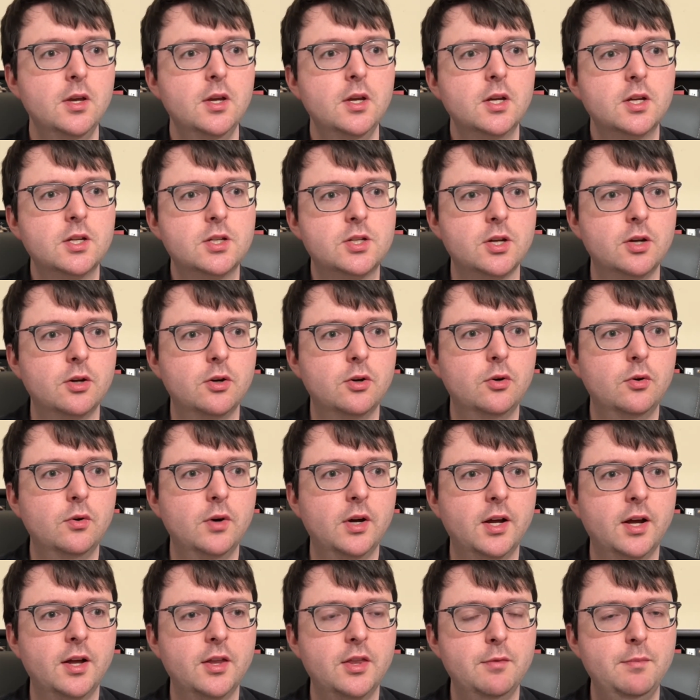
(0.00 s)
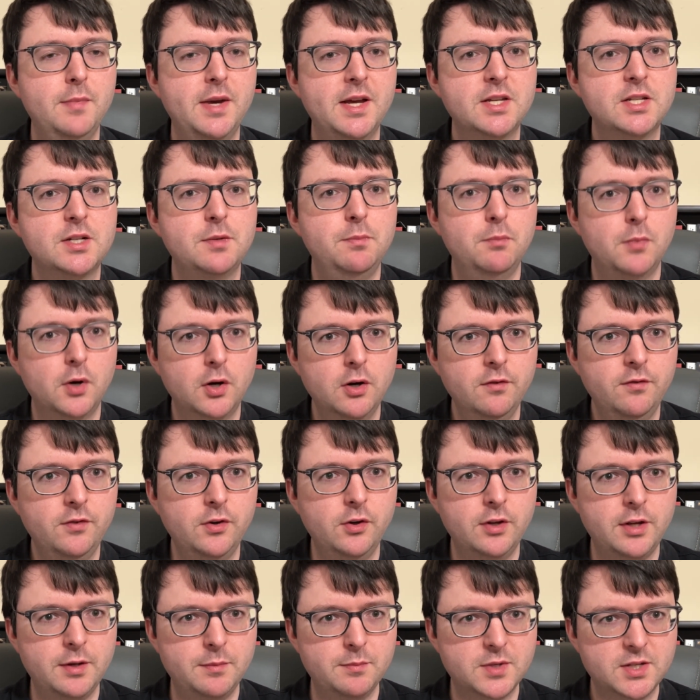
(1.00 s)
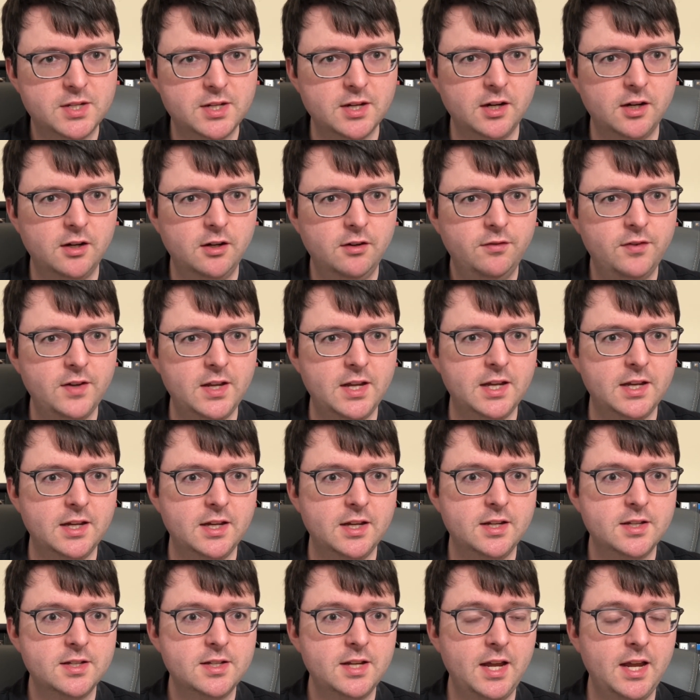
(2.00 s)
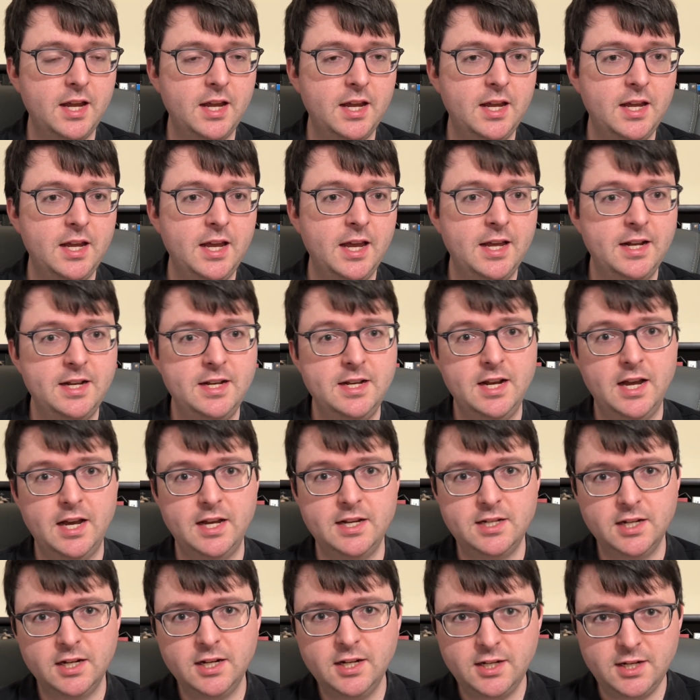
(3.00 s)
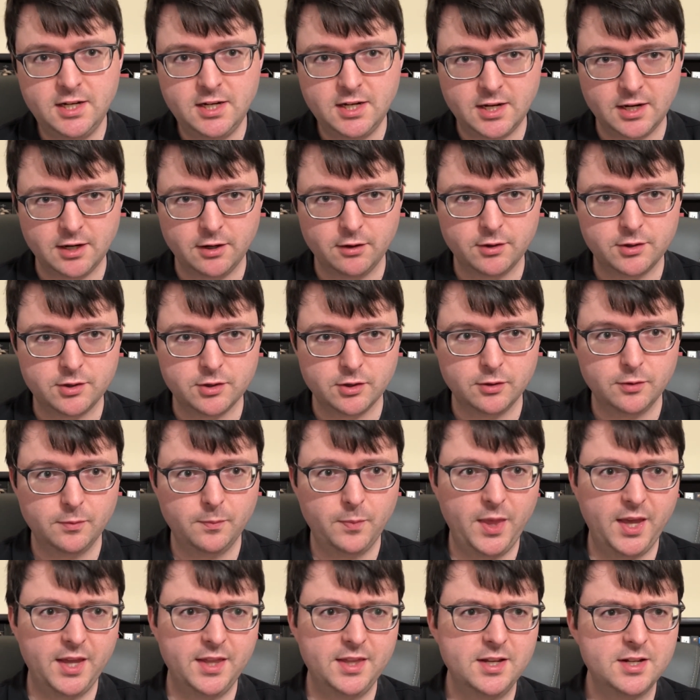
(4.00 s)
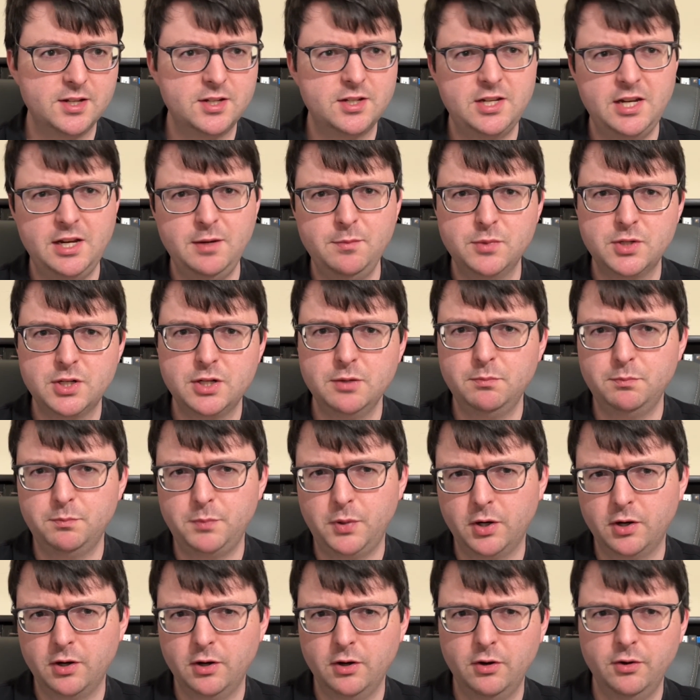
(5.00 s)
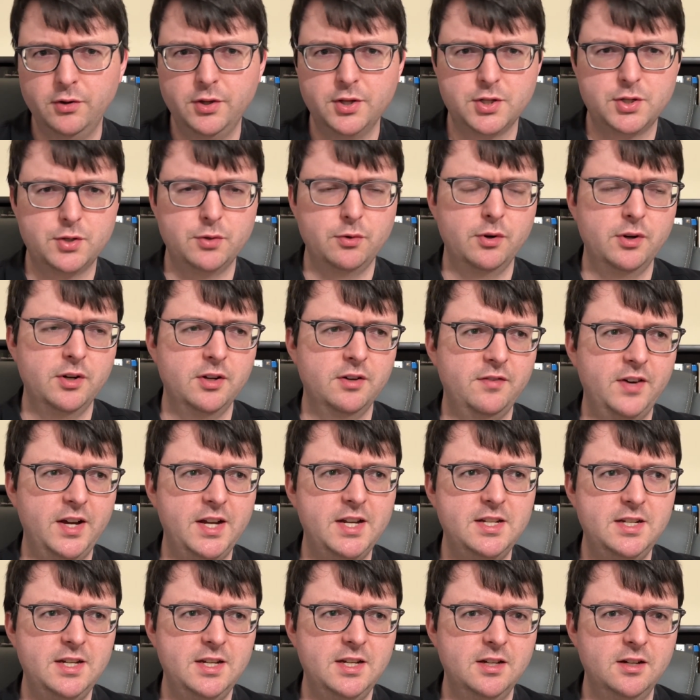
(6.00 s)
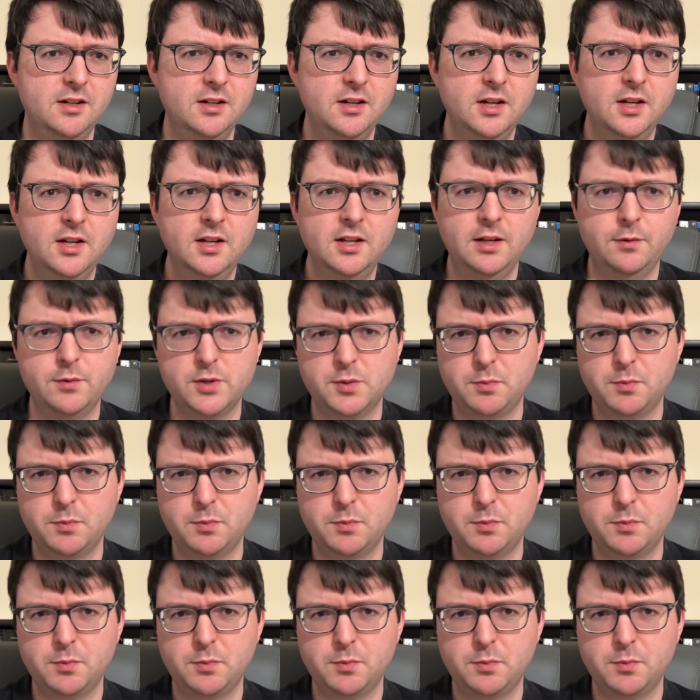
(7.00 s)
So the Masked Marvel himself is a hidden identity character, and this seems to borrow the sort of idea that was